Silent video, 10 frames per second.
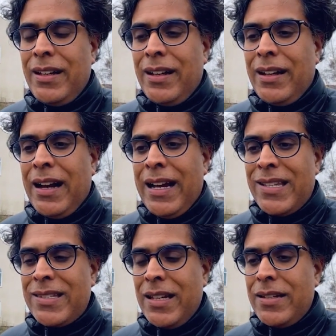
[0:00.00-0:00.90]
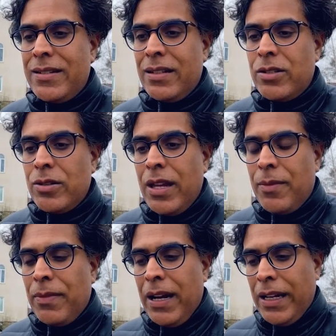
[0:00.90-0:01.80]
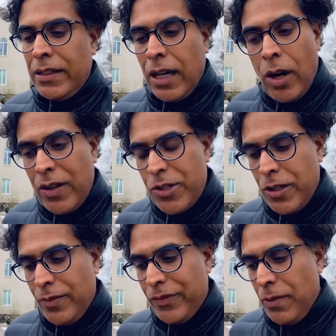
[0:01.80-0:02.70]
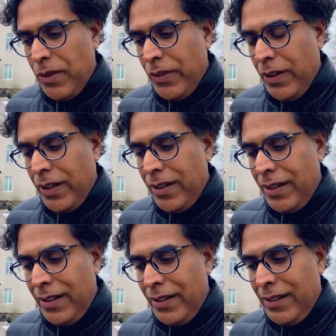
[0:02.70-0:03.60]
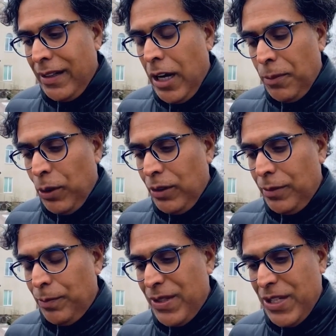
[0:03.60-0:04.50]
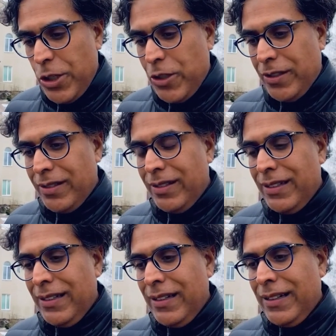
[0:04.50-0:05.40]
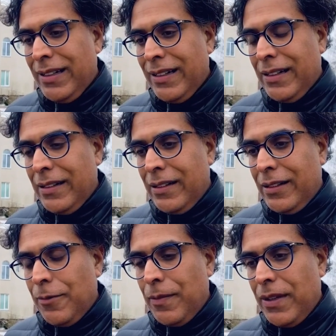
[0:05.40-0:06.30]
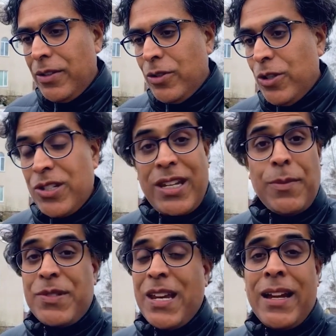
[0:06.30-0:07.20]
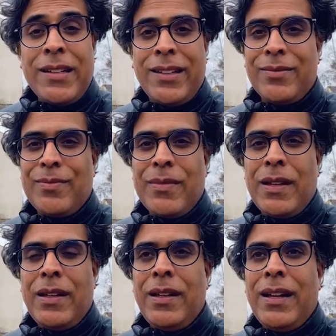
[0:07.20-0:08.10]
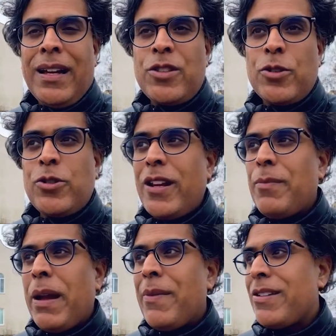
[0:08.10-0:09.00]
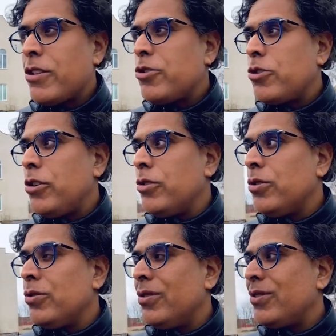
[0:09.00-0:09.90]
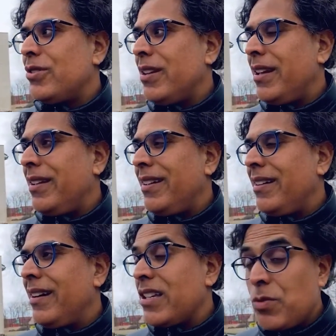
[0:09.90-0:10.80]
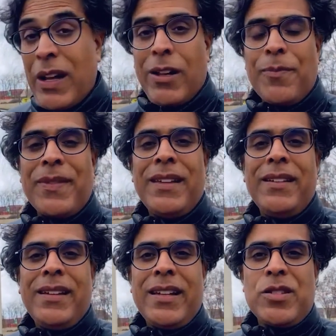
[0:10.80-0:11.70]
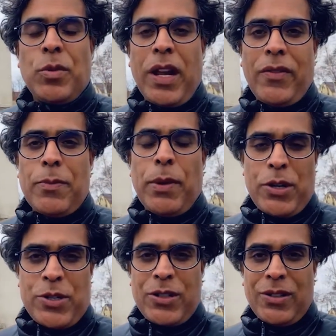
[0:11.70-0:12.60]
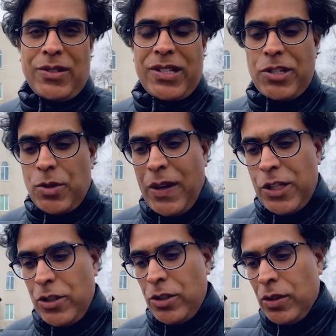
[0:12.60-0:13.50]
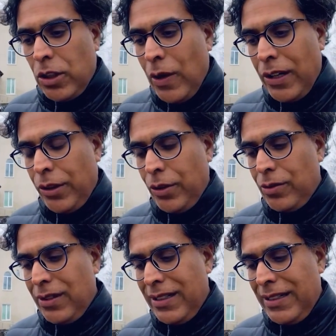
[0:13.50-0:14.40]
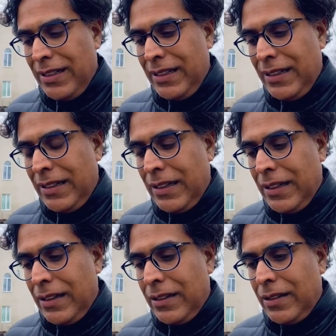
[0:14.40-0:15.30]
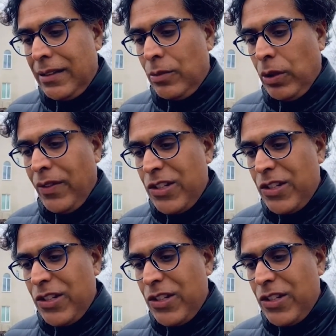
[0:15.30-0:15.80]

I said to them, I encouraged them from a very humble position to just keep standing. And so today, my message to you today as well is whatever personal situation you are going through, whatever